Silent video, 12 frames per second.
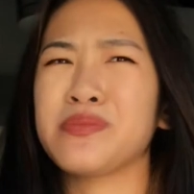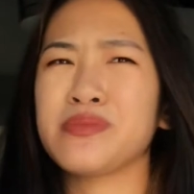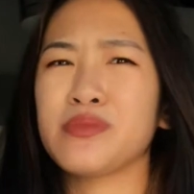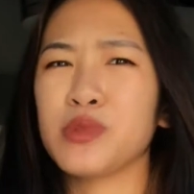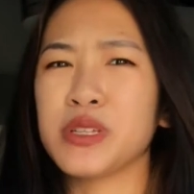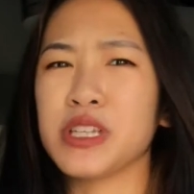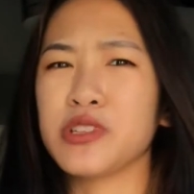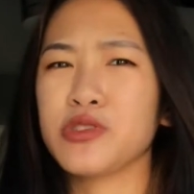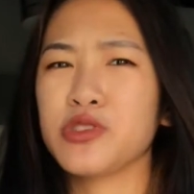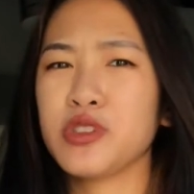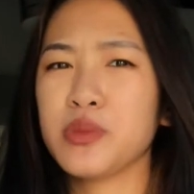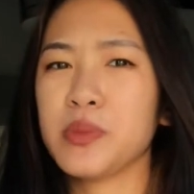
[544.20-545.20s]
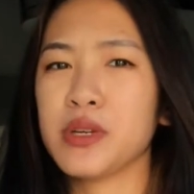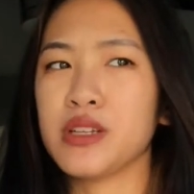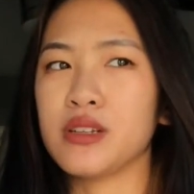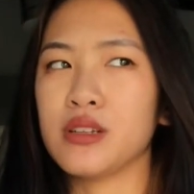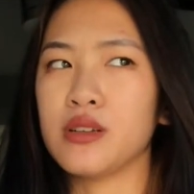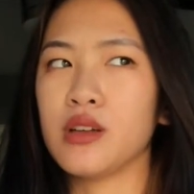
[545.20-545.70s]
relationship
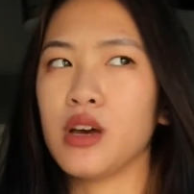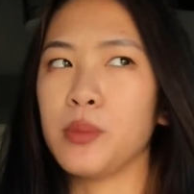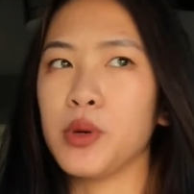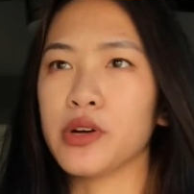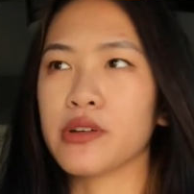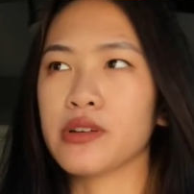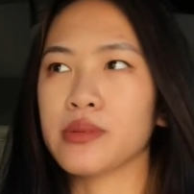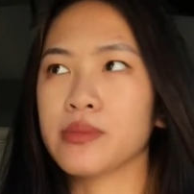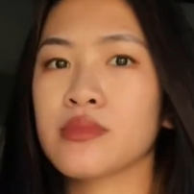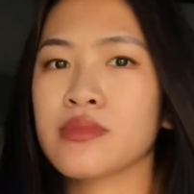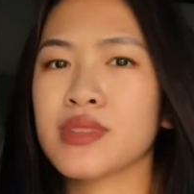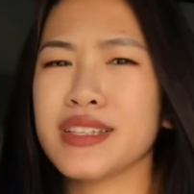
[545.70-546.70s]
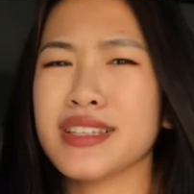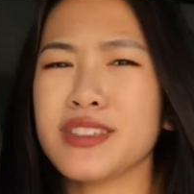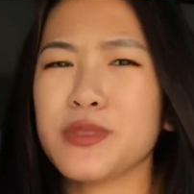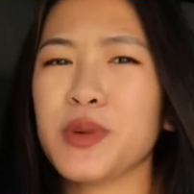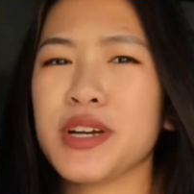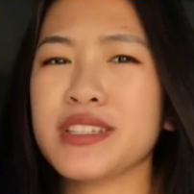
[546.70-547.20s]
in a book. Is that
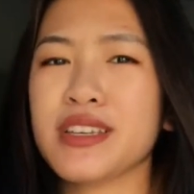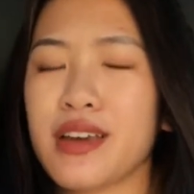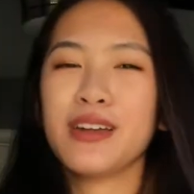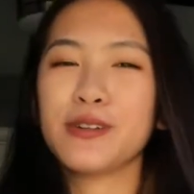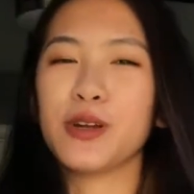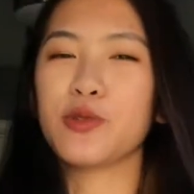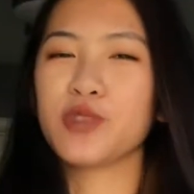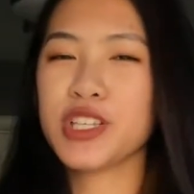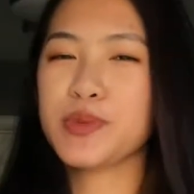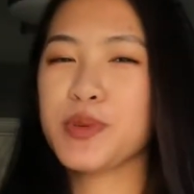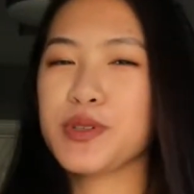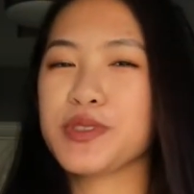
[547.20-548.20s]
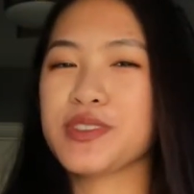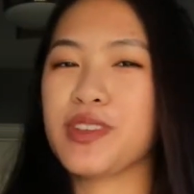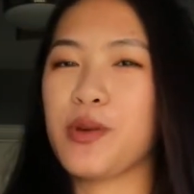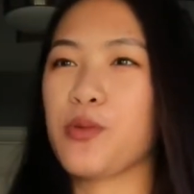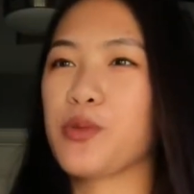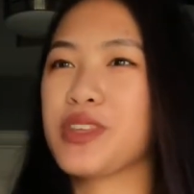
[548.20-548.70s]
surprising? I don't know. Jesper's
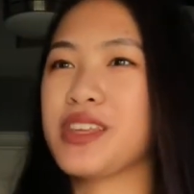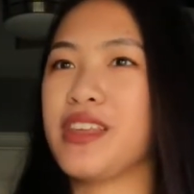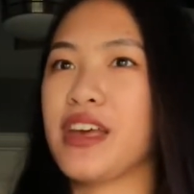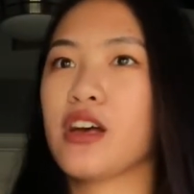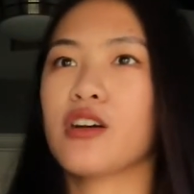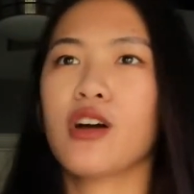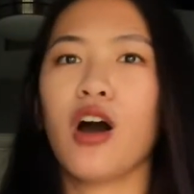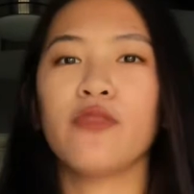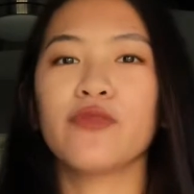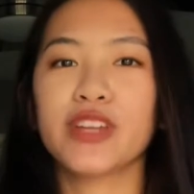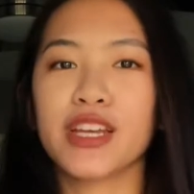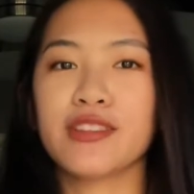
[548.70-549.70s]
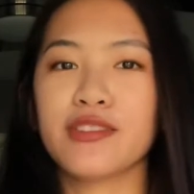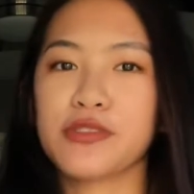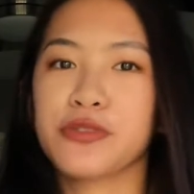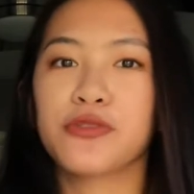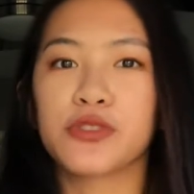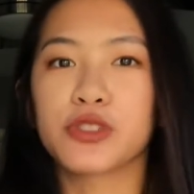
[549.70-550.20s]
really like confident,
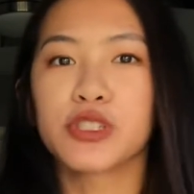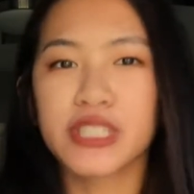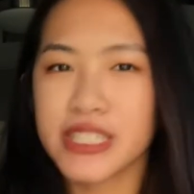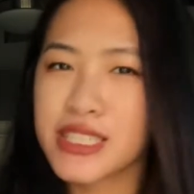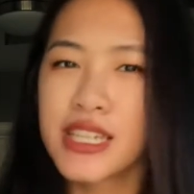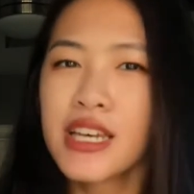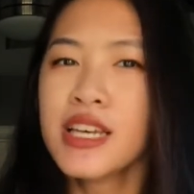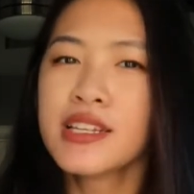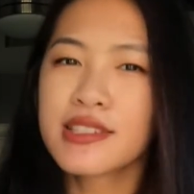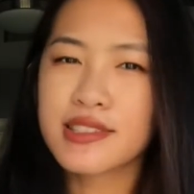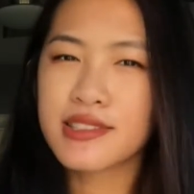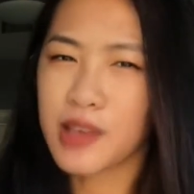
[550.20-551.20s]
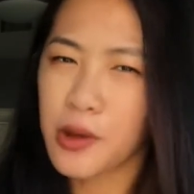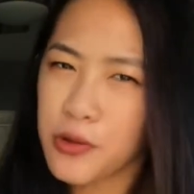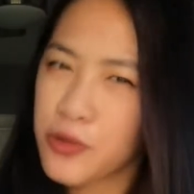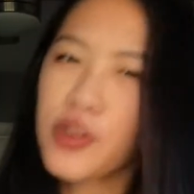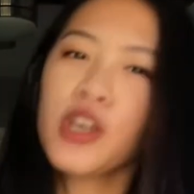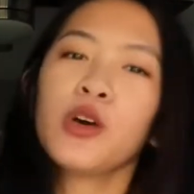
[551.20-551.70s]
flirty
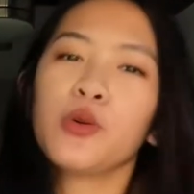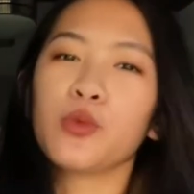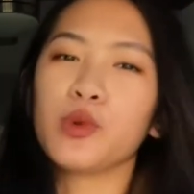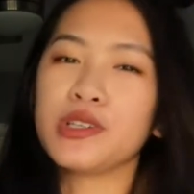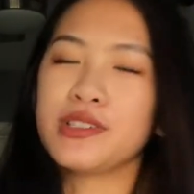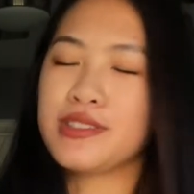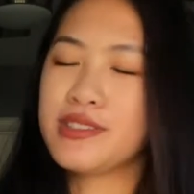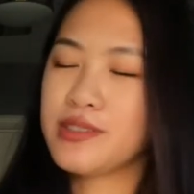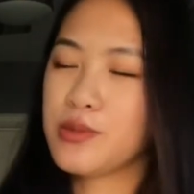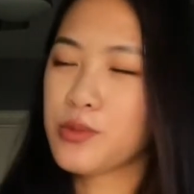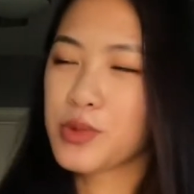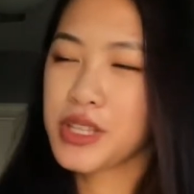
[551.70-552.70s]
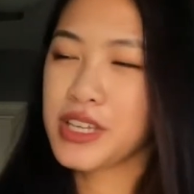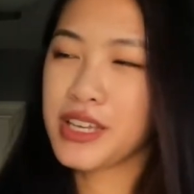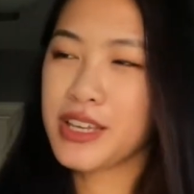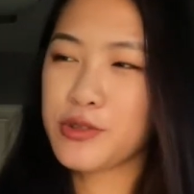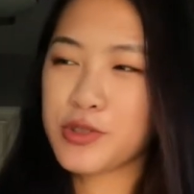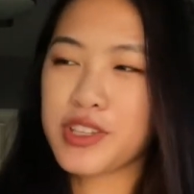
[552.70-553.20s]
self was really
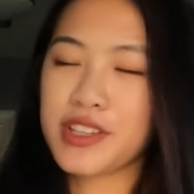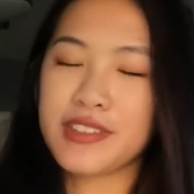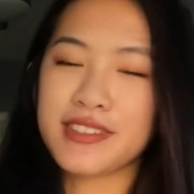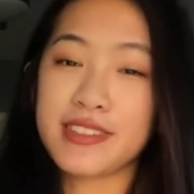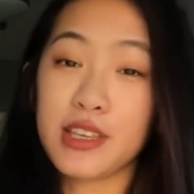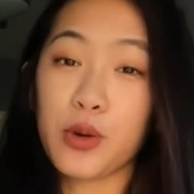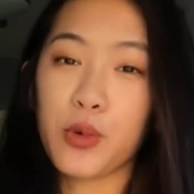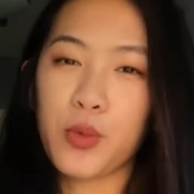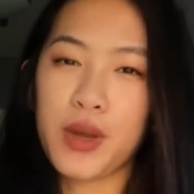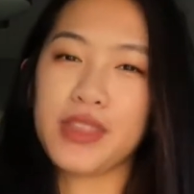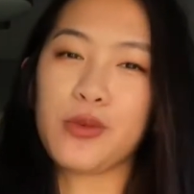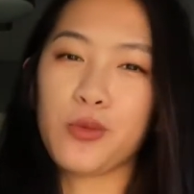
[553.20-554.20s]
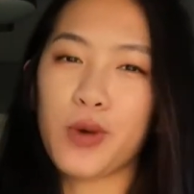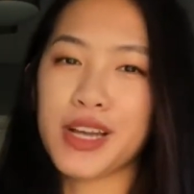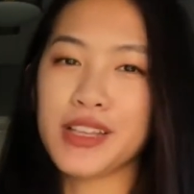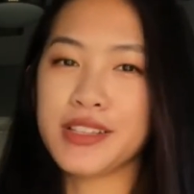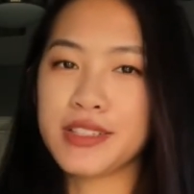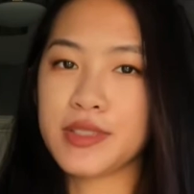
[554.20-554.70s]
interesting to see with
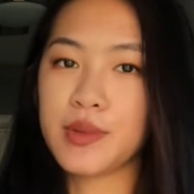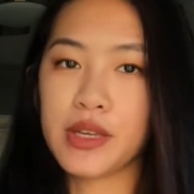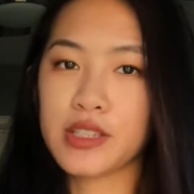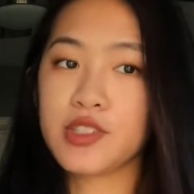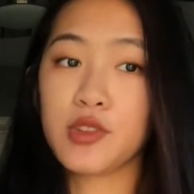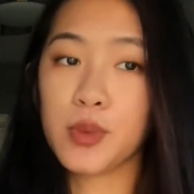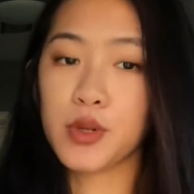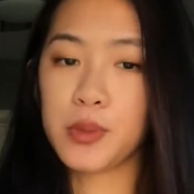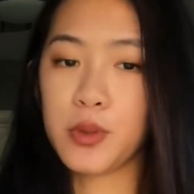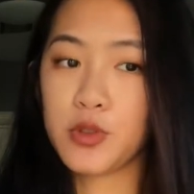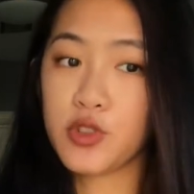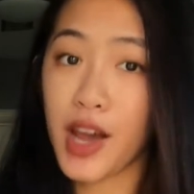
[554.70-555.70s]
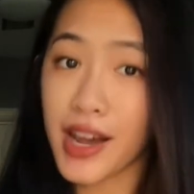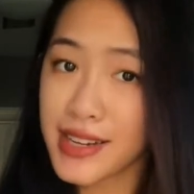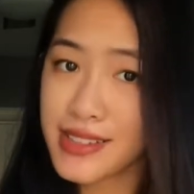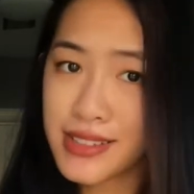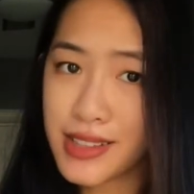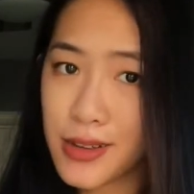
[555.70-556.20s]
Wylan's like super duper shy
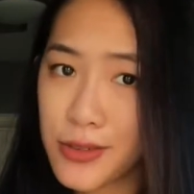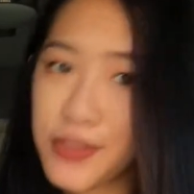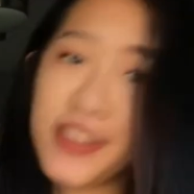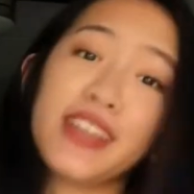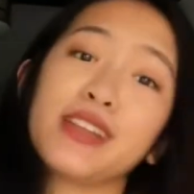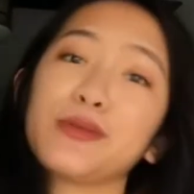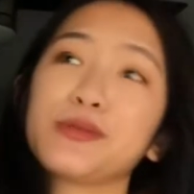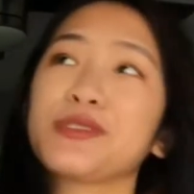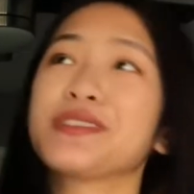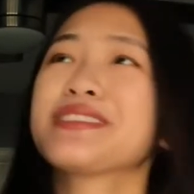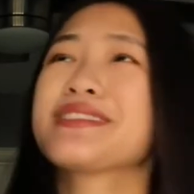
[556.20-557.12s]
self, and it was just